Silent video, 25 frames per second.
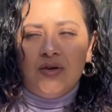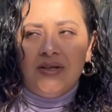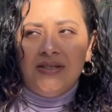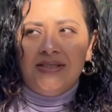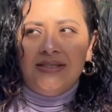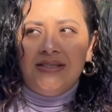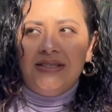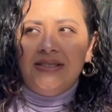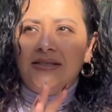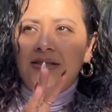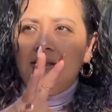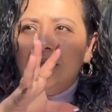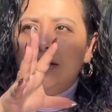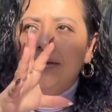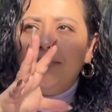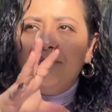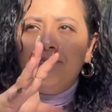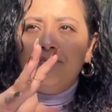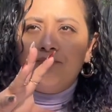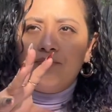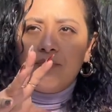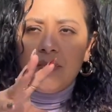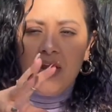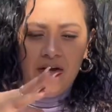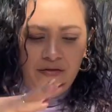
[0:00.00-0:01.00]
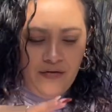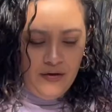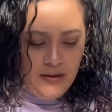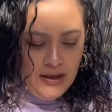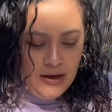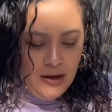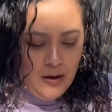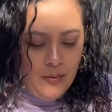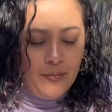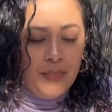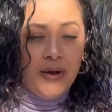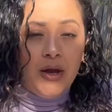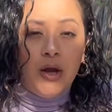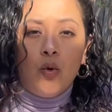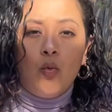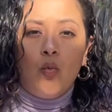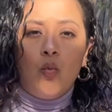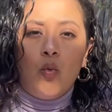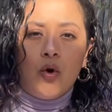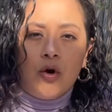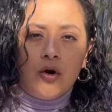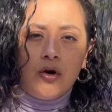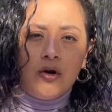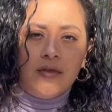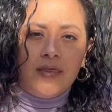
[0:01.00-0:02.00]
Trust is I feel like a big
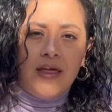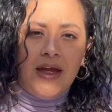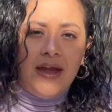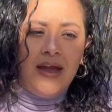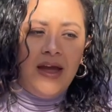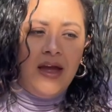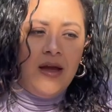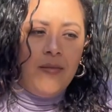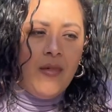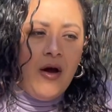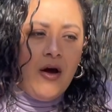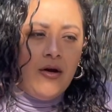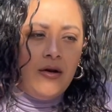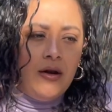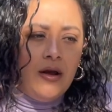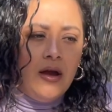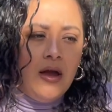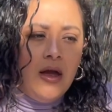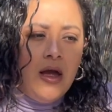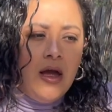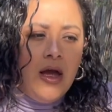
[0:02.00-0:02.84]
word that came out.